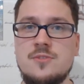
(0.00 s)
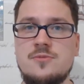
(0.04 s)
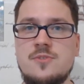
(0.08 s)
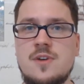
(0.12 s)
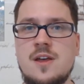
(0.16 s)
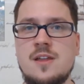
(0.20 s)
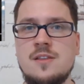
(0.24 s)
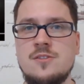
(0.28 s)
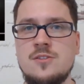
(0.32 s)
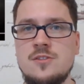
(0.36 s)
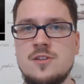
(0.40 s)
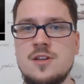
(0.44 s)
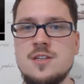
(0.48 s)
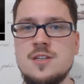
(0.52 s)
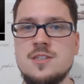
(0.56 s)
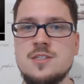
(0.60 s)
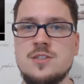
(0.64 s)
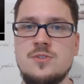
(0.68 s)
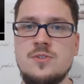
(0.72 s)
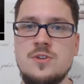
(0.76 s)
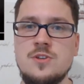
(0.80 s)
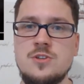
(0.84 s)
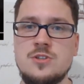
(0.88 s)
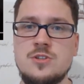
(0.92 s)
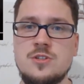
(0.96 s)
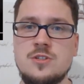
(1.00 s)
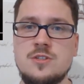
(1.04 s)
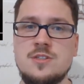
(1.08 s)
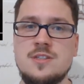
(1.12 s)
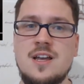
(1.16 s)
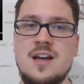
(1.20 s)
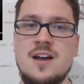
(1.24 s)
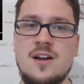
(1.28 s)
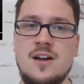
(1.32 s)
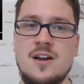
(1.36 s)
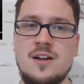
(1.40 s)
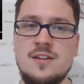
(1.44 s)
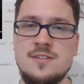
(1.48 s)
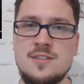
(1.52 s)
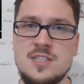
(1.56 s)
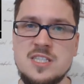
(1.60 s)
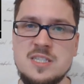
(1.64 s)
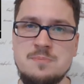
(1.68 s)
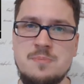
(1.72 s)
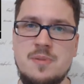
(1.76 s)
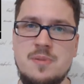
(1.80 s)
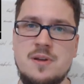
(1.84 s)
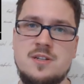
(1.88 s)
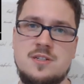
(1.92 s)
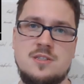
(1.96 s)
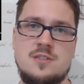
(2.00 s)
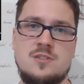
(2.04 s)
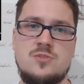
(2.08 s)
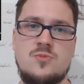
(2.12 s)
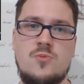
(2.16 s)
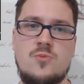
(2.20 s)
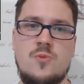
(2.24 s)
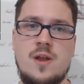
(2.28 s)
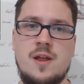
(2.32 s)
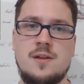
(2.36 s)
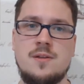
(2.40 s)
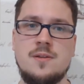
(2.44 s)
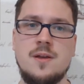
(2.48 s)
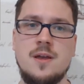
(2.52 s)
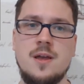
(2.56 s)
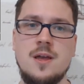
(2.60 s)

and Donetsk regions, are under special threat.